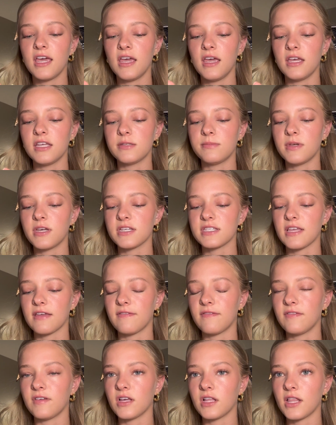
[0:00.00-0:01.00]
is because I
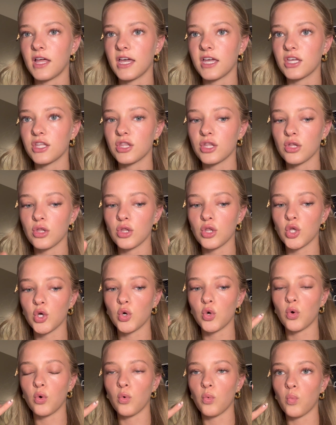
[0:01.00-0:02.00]
feel like the
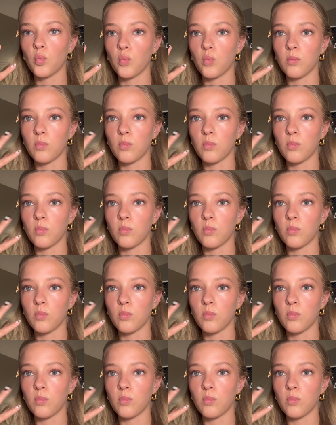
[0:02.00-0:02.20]
little